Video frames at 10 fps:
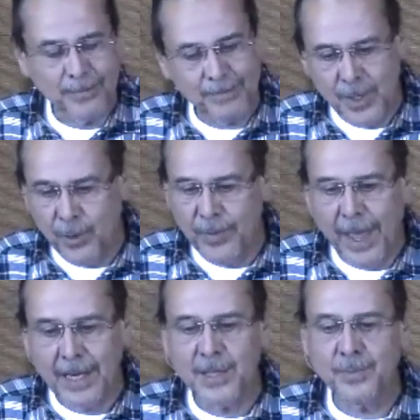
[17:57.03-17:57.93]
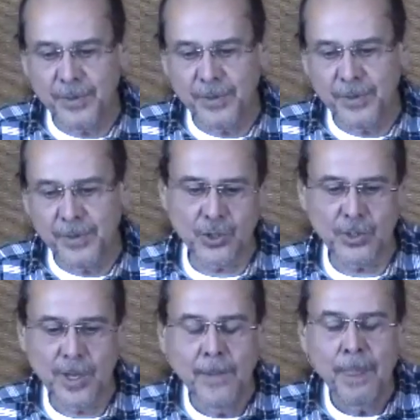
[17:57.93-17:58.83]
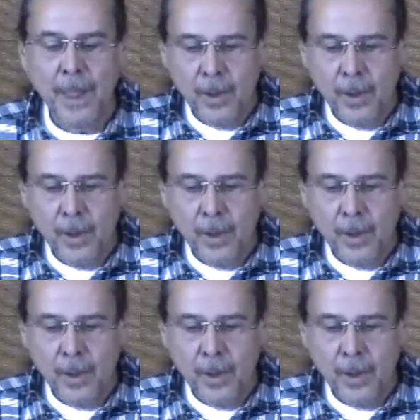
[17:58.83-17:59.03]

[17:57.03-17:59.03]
you know that is the issues